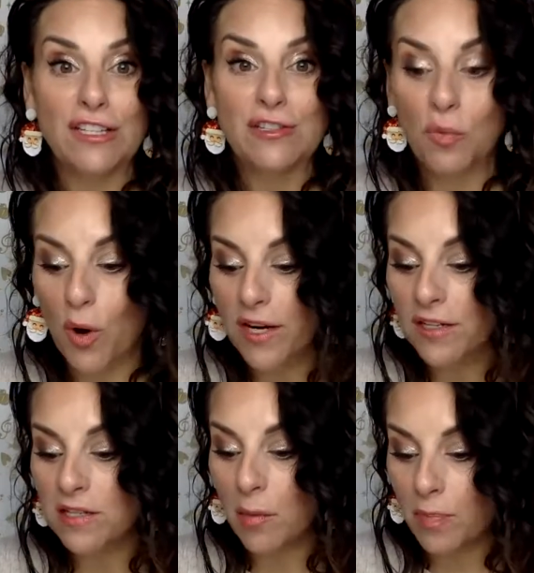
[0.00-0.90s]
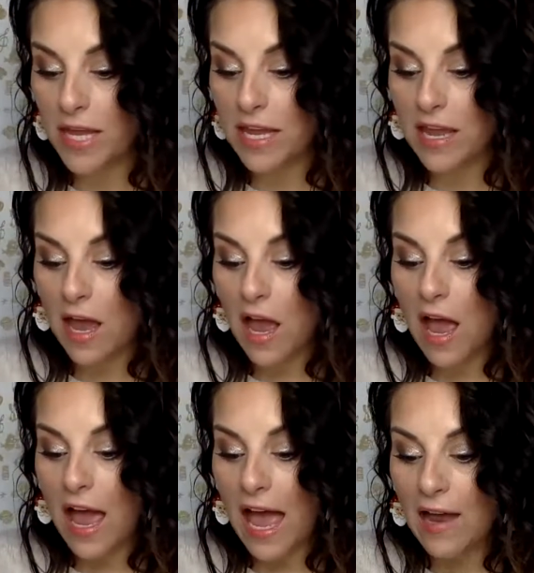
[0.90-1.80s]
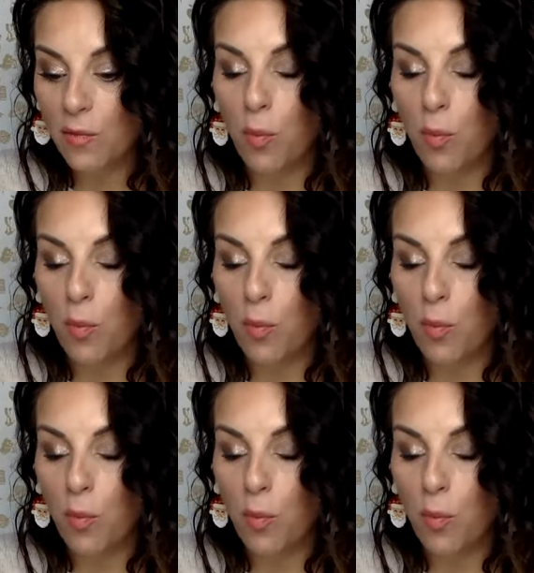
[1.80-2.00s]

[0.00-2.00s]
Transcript: So one is a bee and